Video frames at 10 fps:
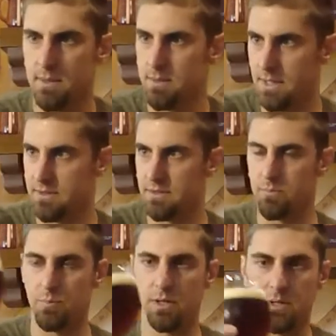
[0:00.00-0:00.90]
Nice
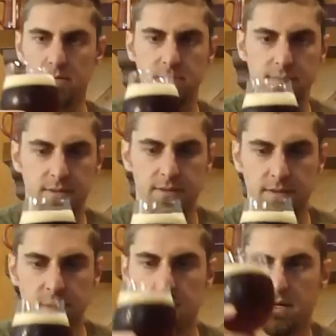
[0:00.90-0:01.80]
looking beer.
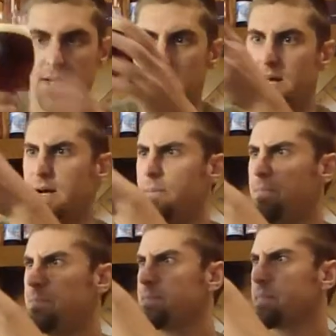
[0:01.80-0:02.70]

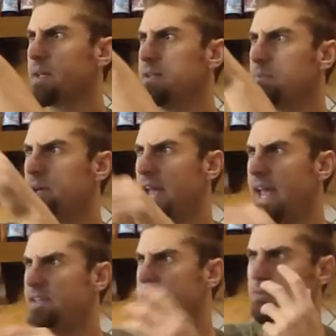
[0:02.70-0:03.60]
It's pretty
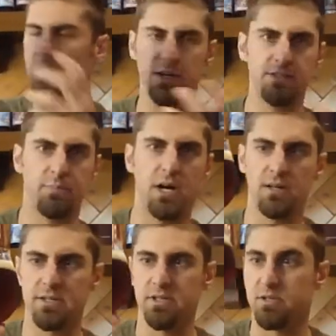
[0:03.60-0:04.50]
hazy as well as bottle
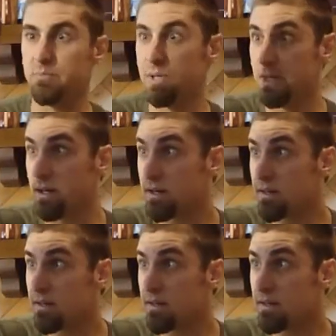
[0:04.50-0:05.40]
conditioned beer.
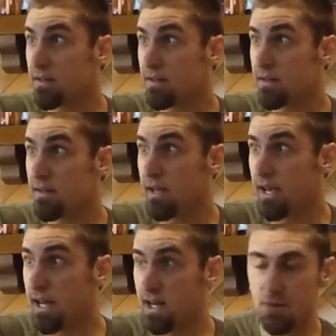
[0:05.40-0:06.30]

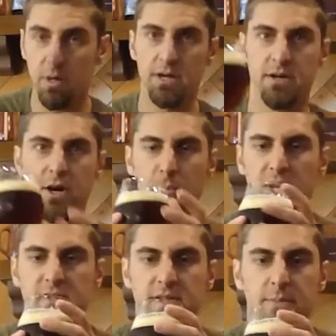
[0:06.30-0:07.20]
And moderate
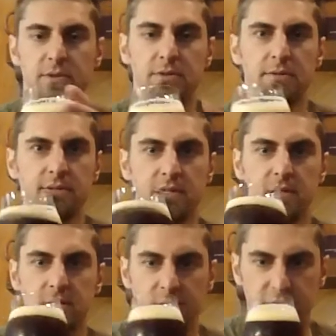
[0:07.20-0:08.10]
carbonation coming through. Let's get
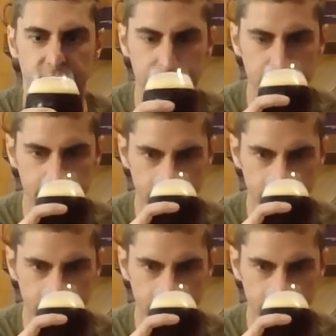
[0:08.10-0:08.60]
the nose on it.